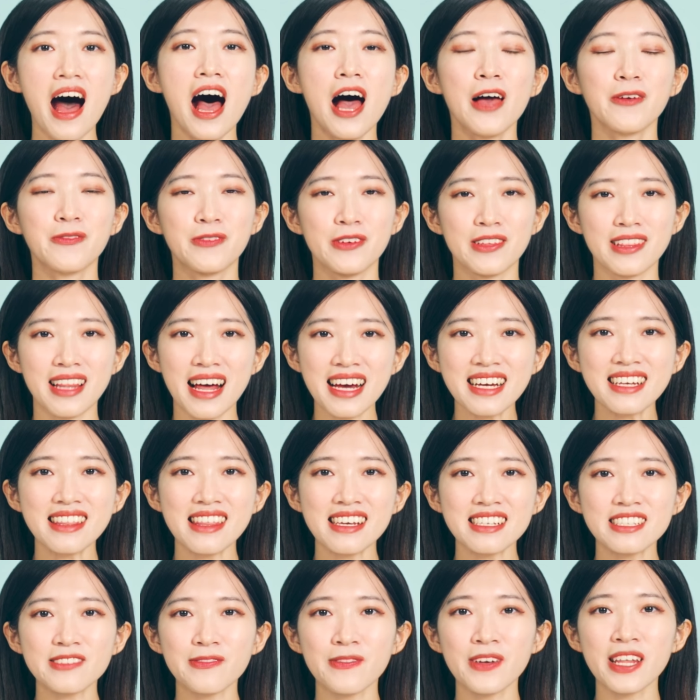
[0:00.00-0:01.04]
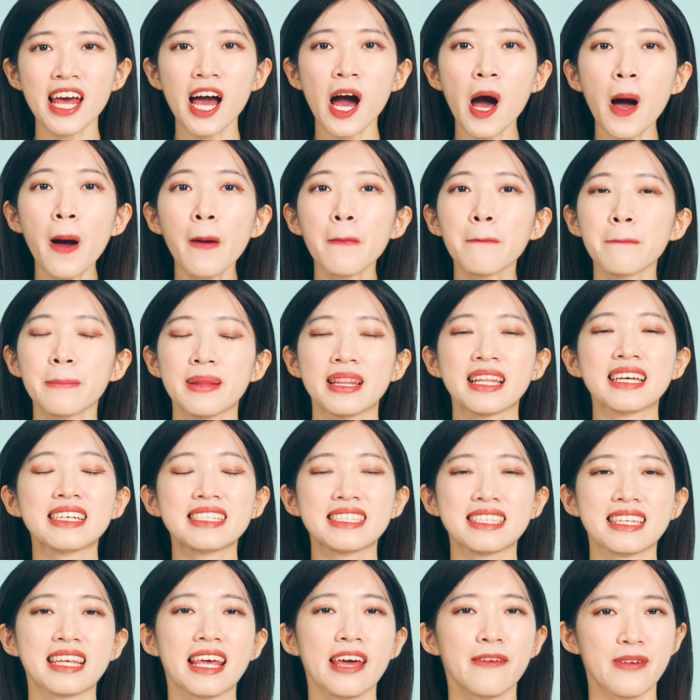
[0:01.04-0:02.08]
If you like this video, please
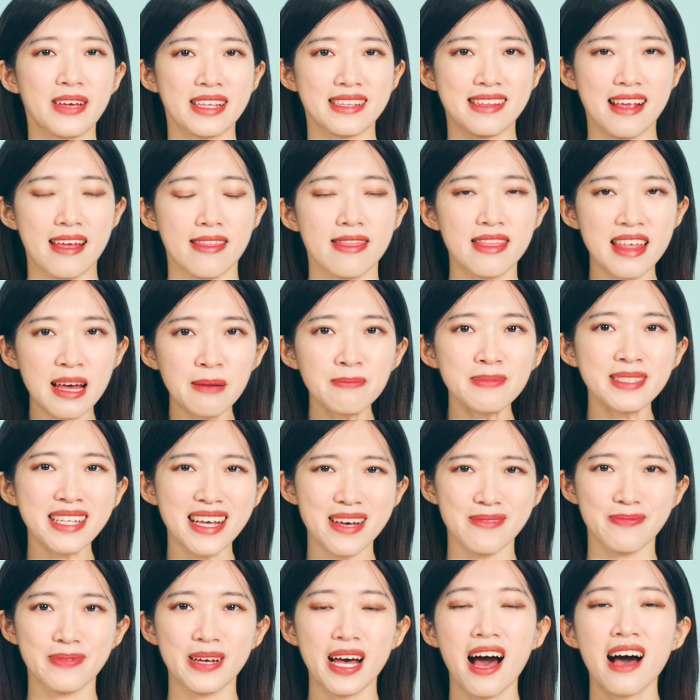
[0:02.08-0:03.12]
give us a thumbs up,